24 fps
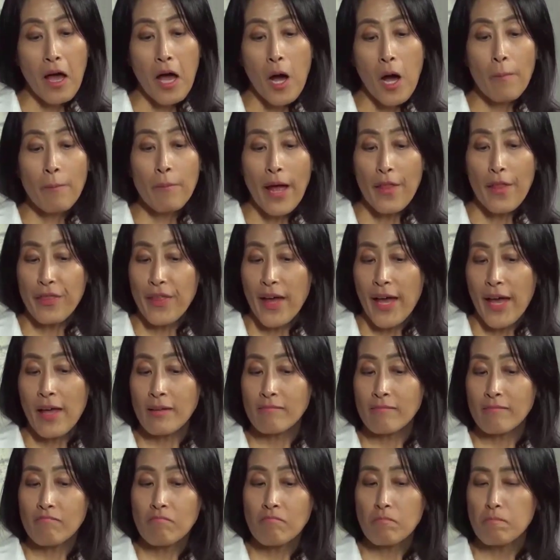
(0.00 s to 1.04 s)
Um, and
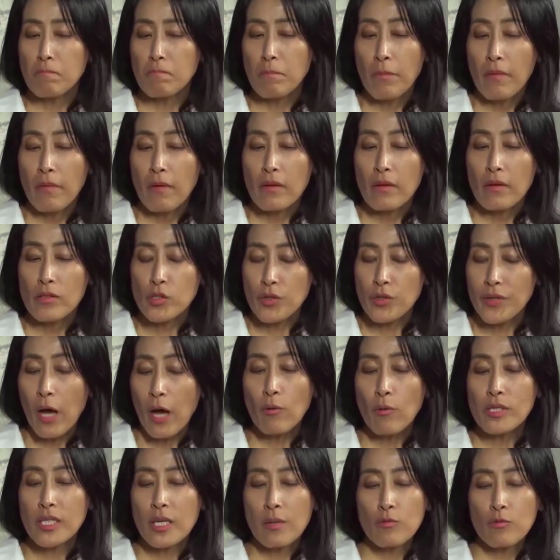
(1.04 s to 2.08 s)
then so
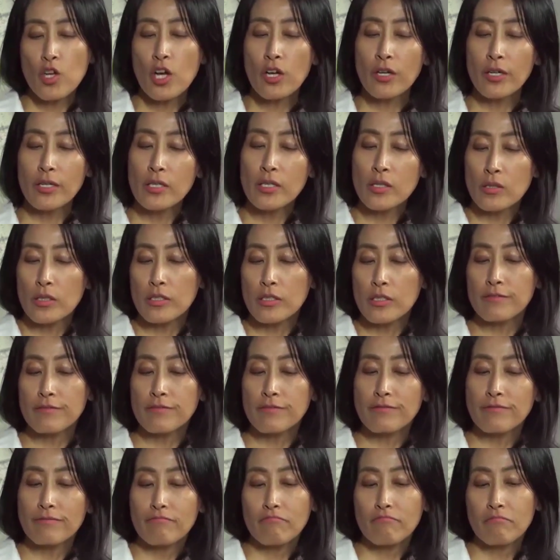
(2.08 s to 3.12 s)
that was Kim Jong Un's sort
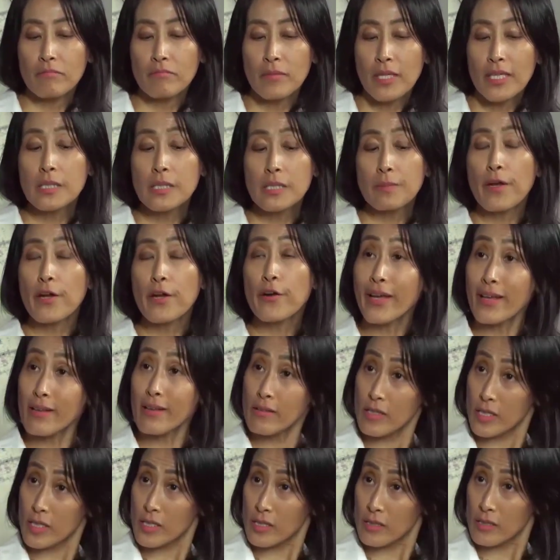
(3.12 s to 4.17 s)
of
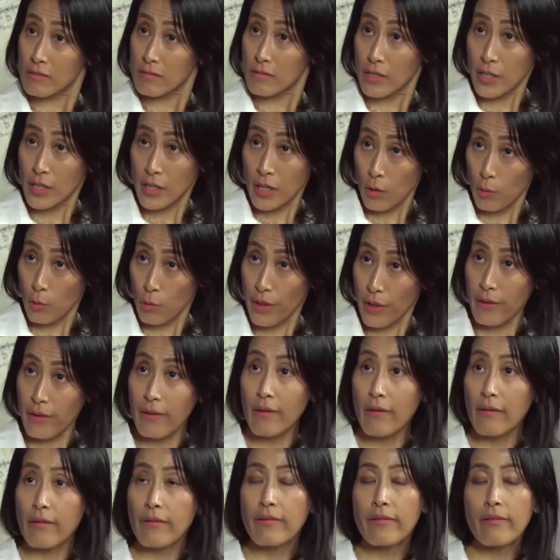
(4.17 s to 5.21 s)
experience, mm-hmm. you know, with
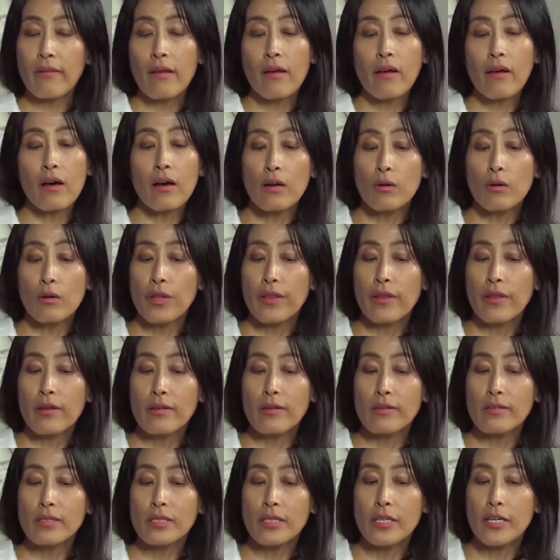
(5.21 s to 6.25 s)
his uh, with
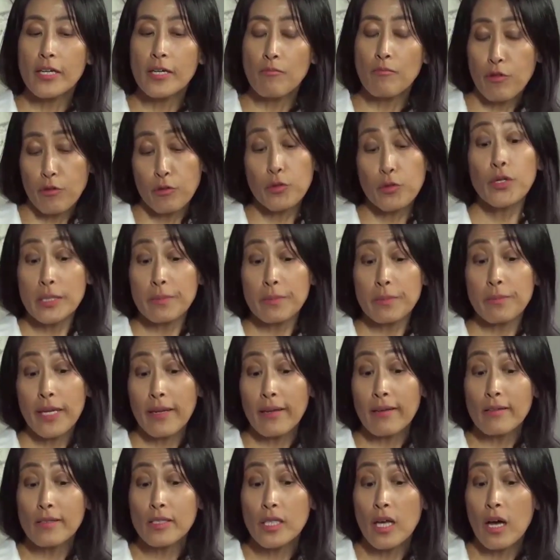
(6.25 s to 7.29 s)
his um, through his
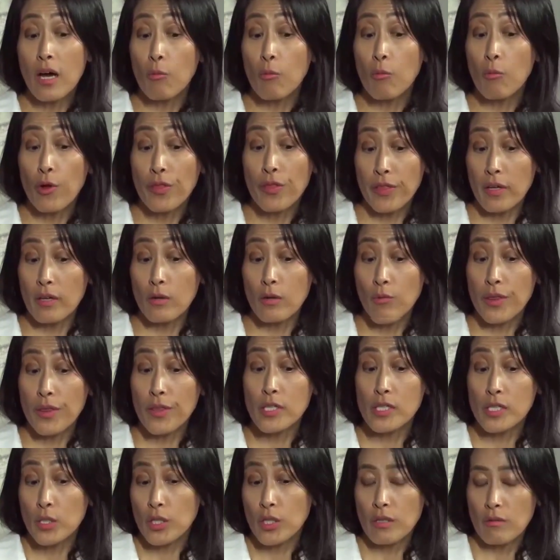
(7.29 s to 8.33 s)
meetings uh, with the
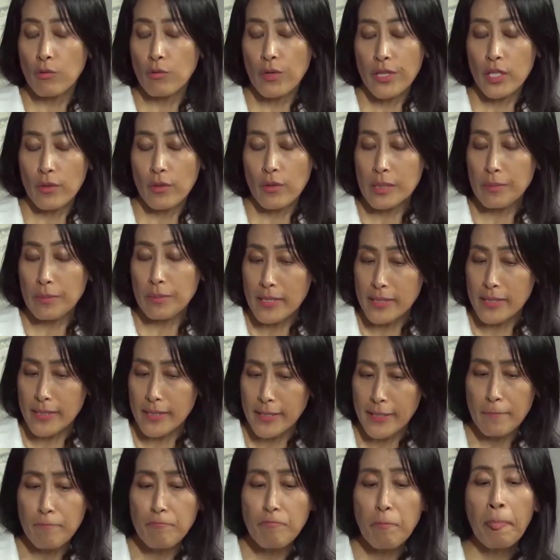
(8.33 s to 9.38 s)
with the with the U.S.
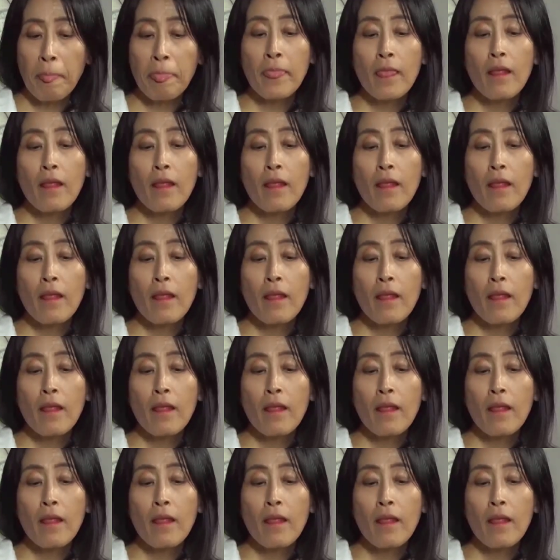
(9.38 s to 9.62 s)
president.